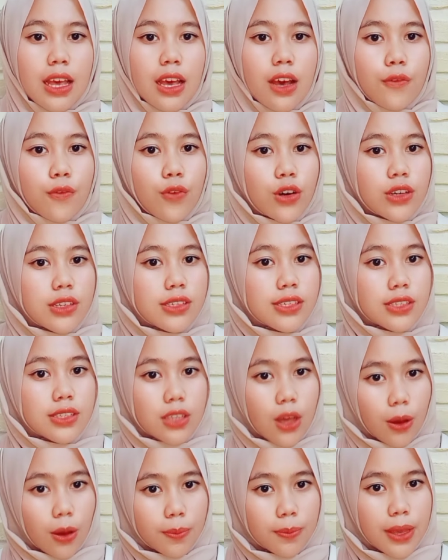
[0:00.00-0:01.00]
For
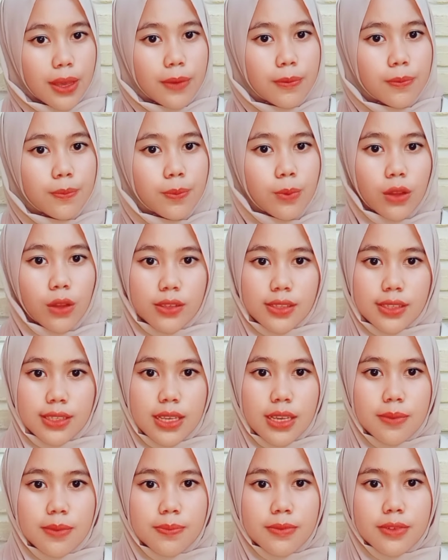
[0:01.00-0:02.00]
stop and
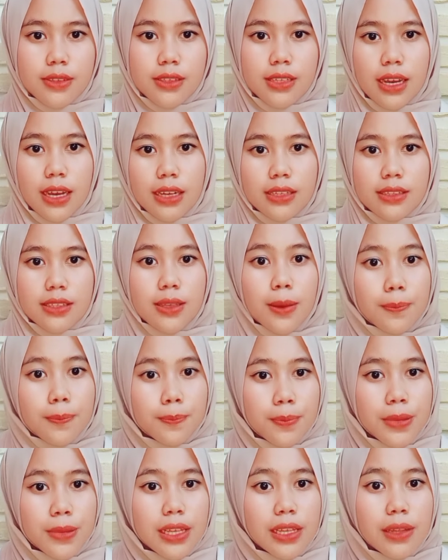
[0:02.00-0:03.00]
plosive, that
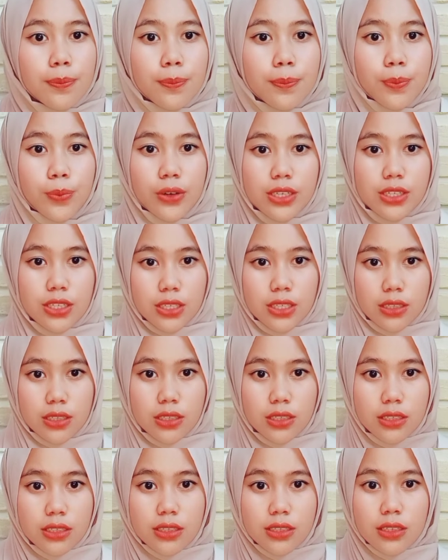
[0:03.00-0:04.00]
build
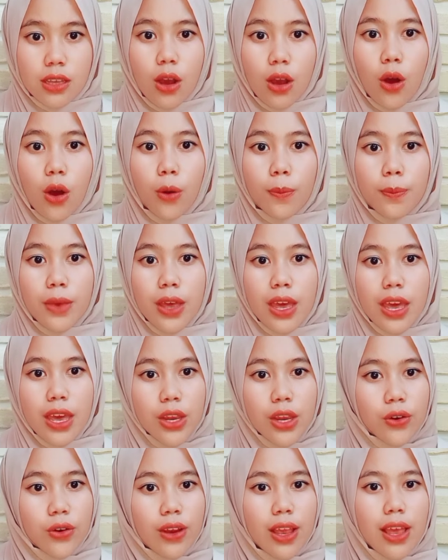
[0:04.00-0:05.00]
pressures of
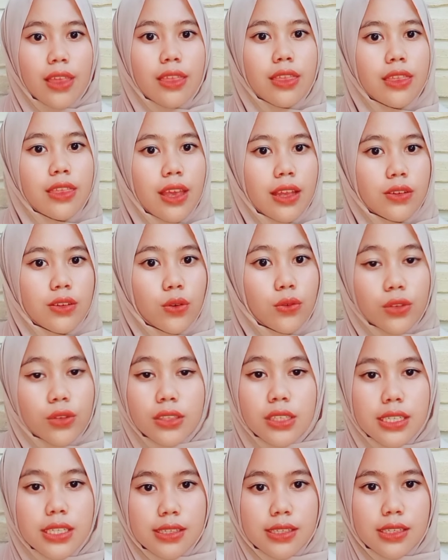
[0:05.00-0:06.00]
air and then
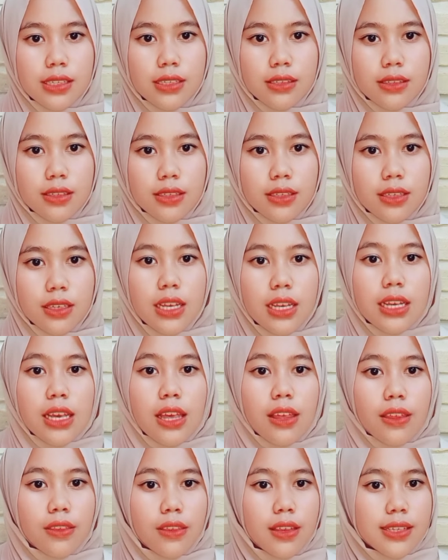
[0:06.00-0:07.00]
release it.
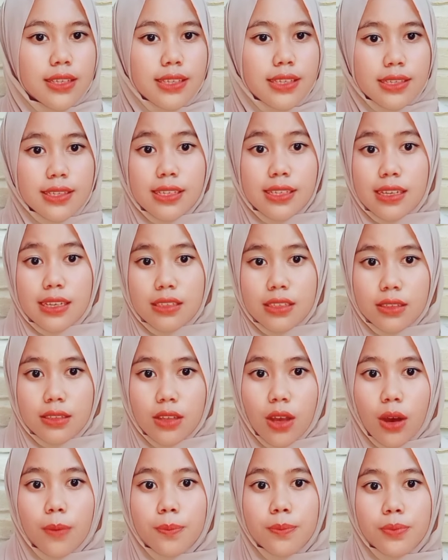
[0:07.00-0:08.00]
This is
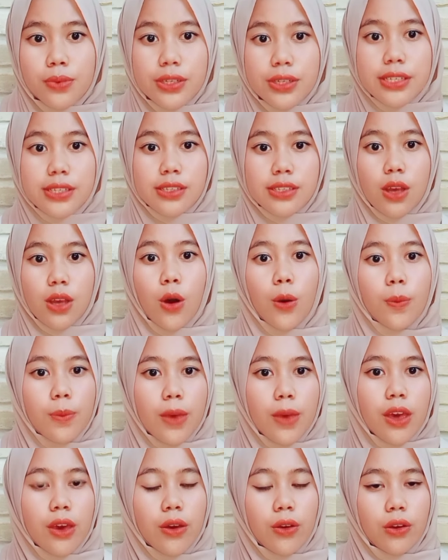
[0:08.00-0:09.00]
sudden a burst of
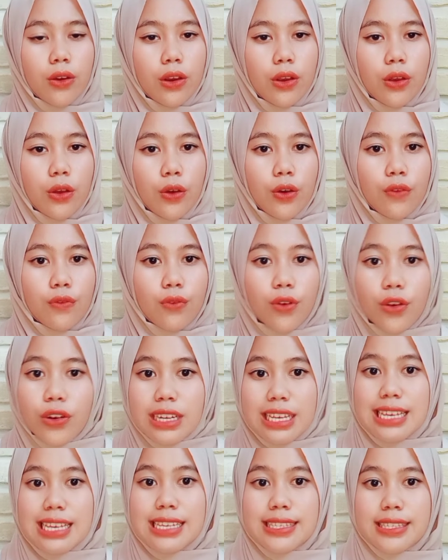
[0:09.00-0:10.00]
air. For
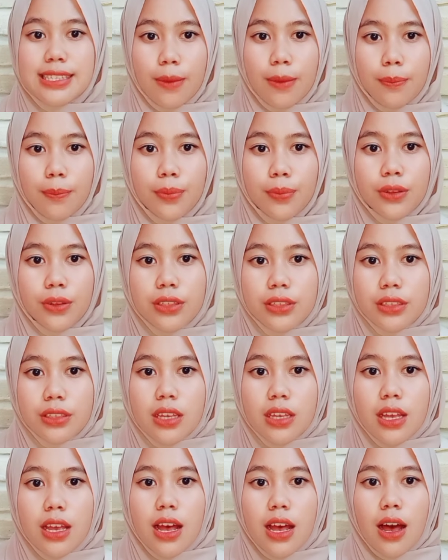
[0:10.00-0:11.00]
the example,
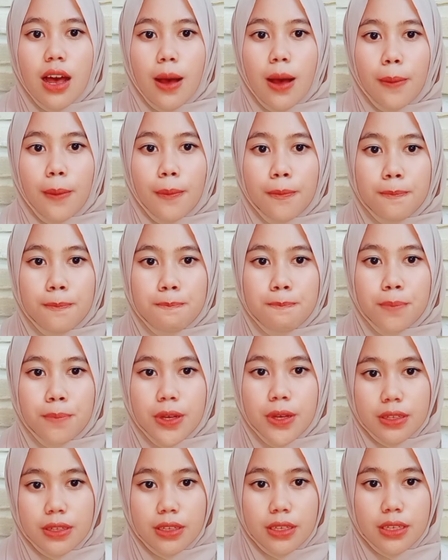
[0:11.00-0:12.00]
b,
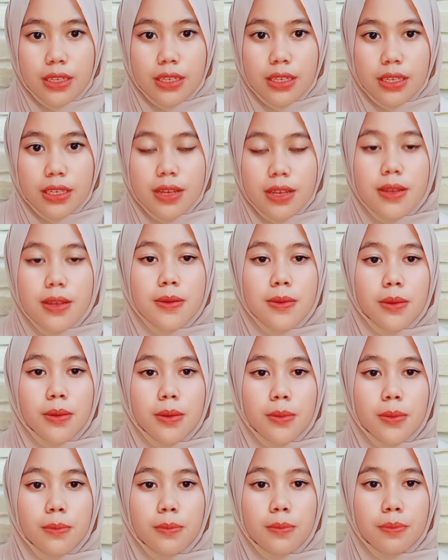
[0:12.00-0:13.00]

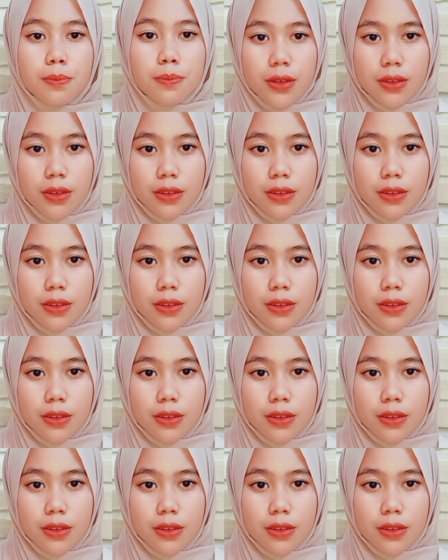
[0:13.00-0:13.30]
b,